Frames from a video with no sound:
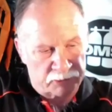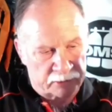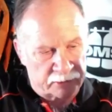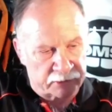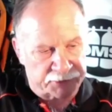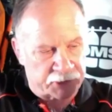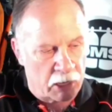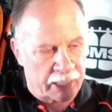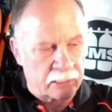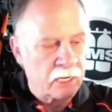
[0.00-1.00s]
a little
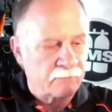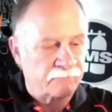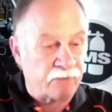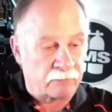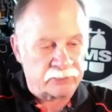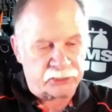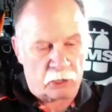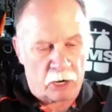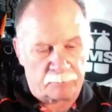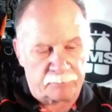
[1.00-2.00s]
sign, very
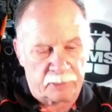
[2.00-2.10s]
sharp.